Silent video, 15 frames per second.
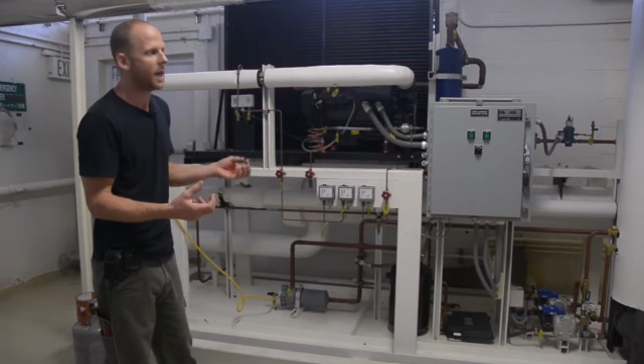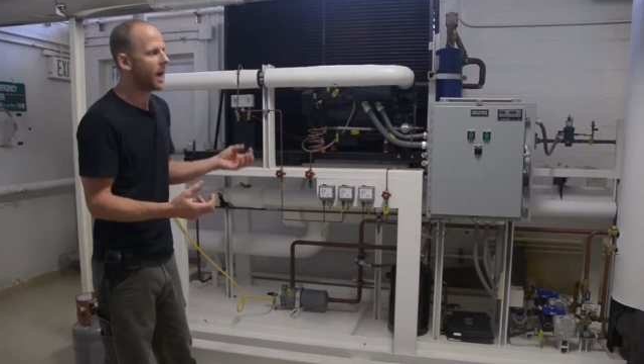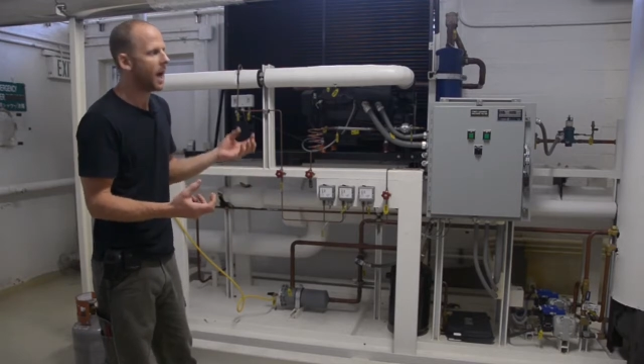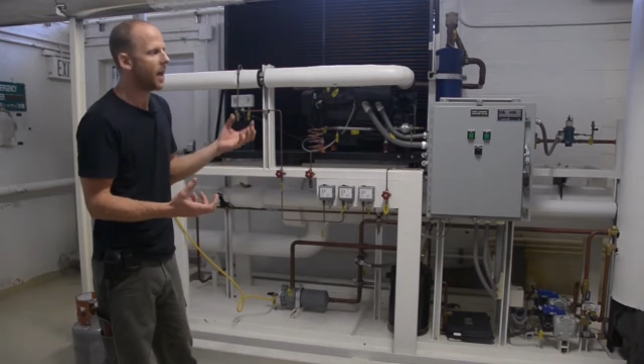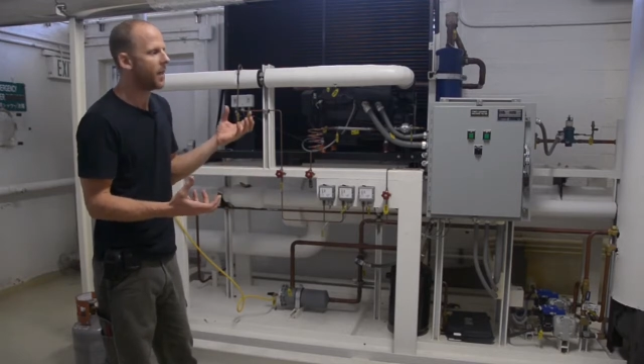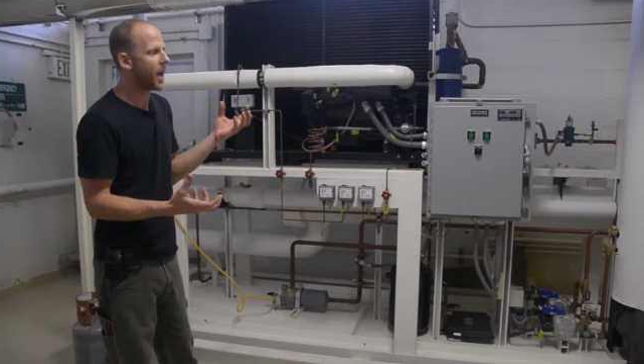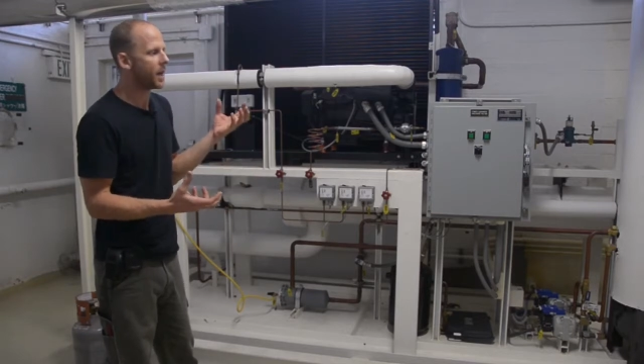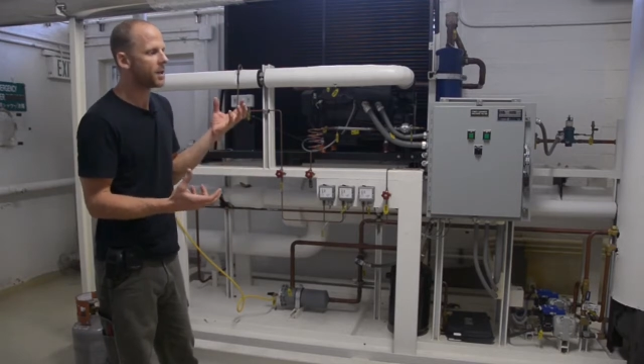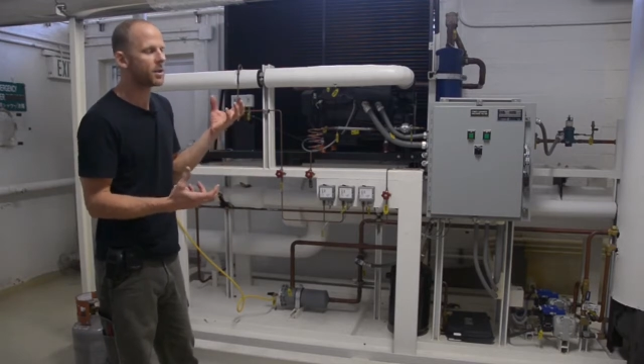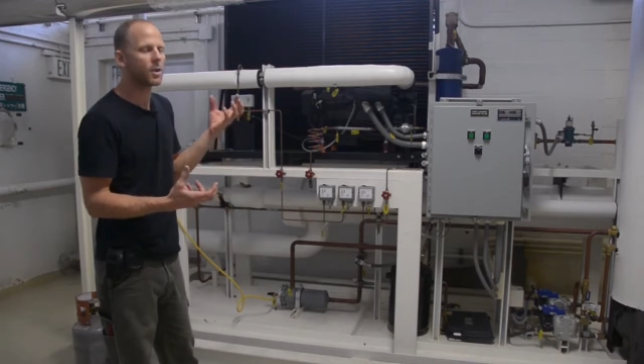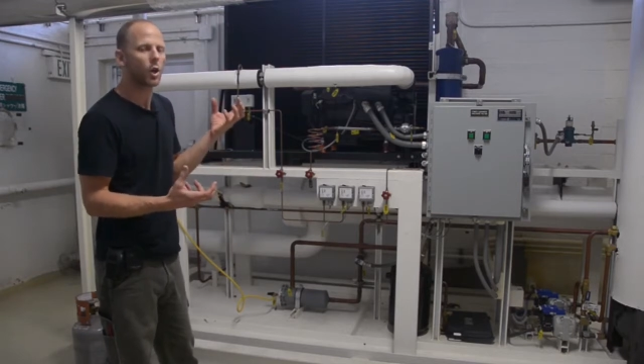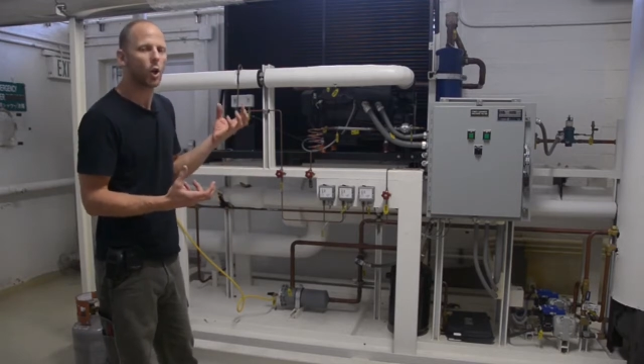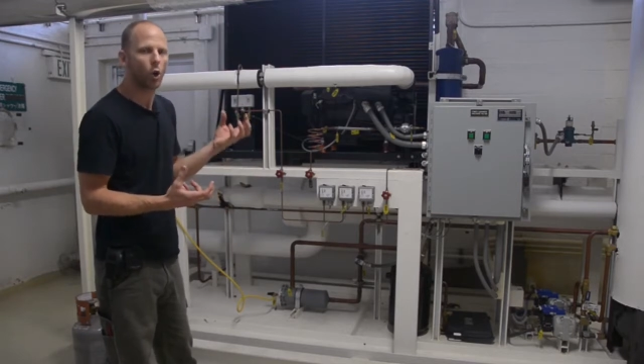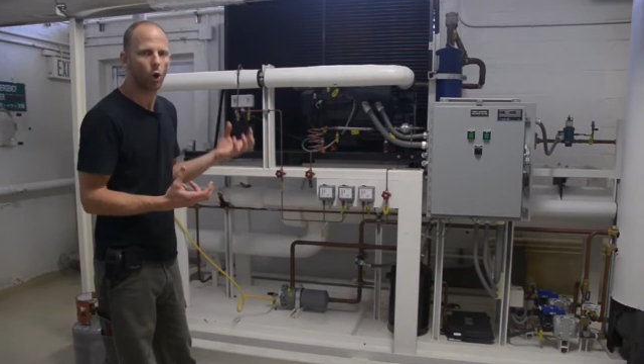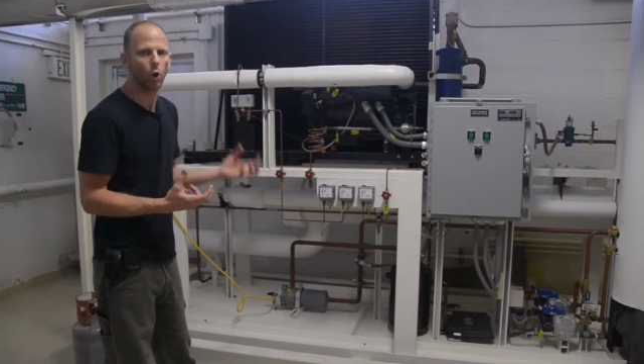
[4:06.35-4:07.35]
and that is to
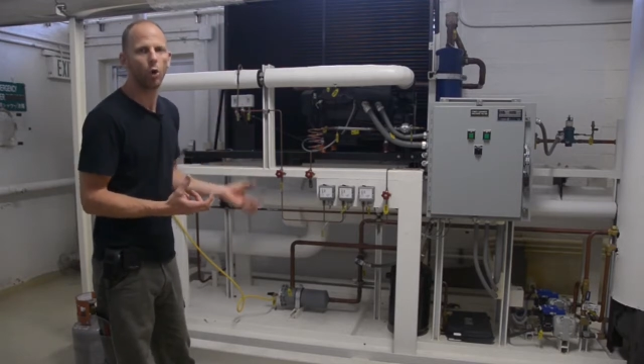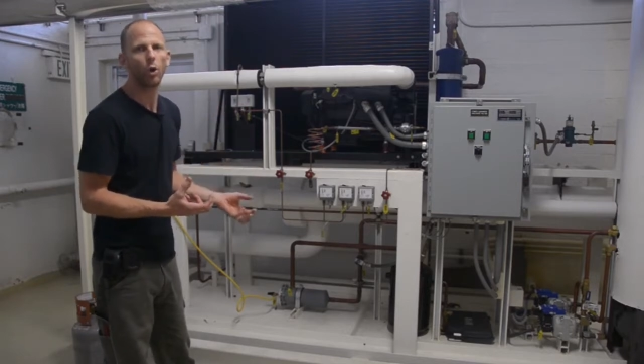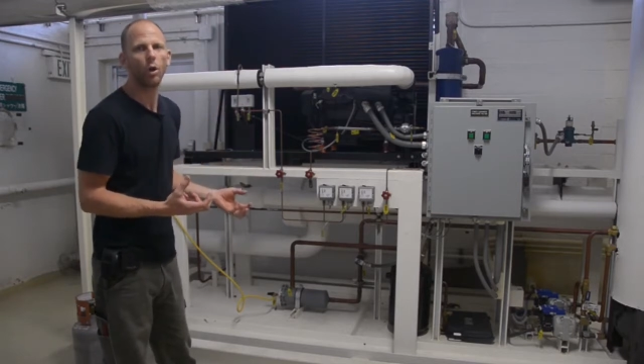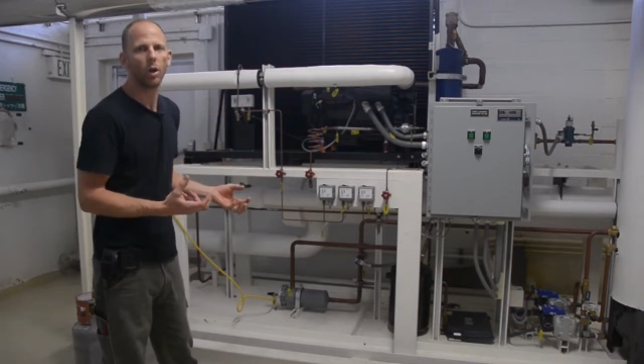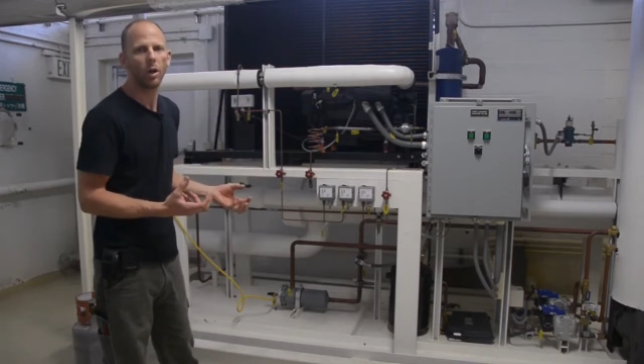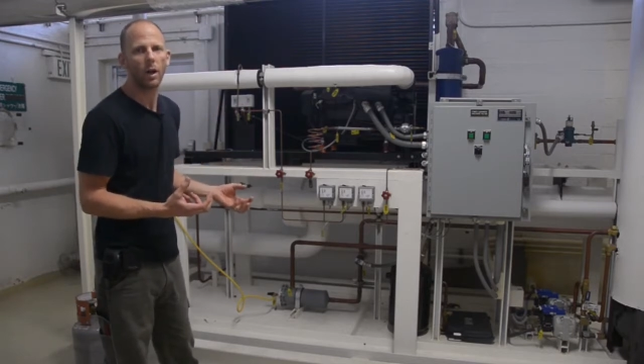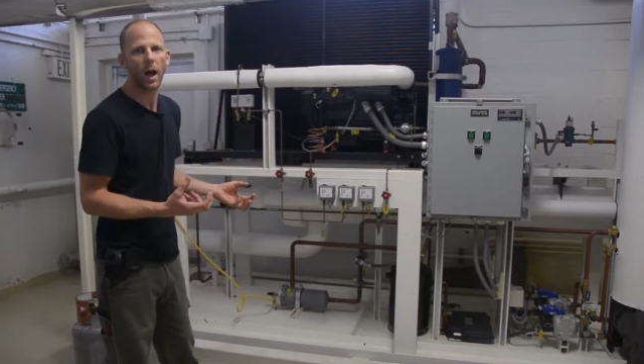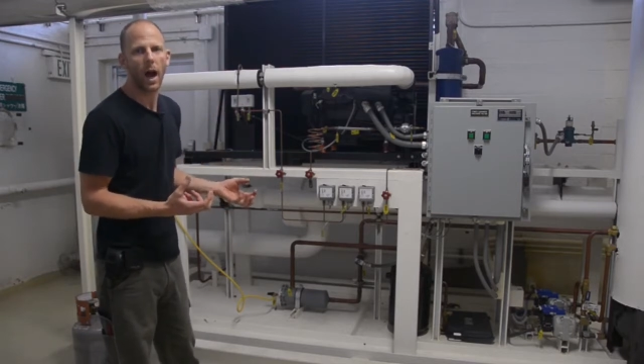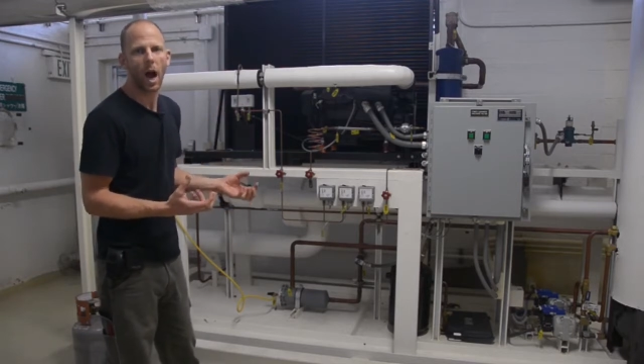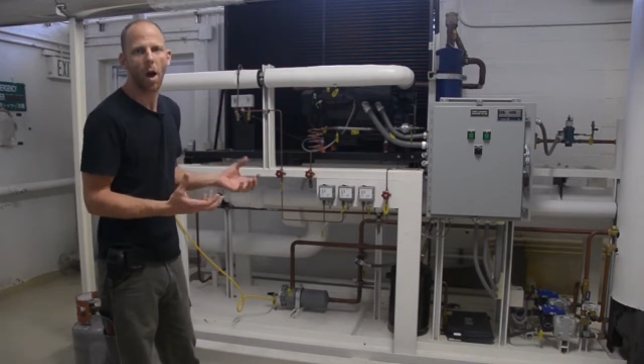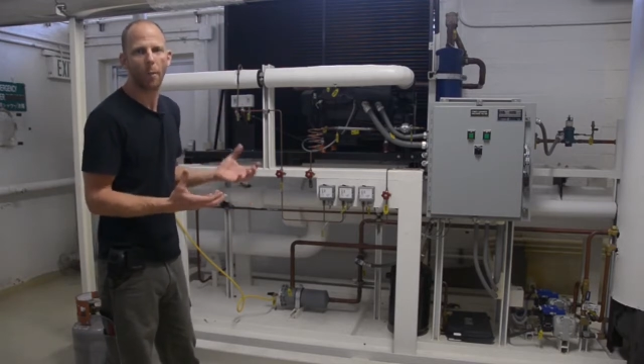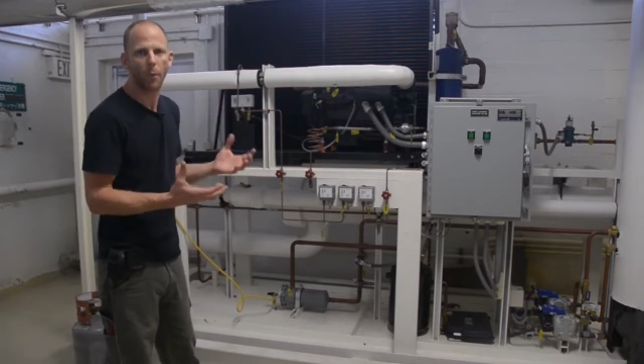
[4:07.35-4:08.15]
cool our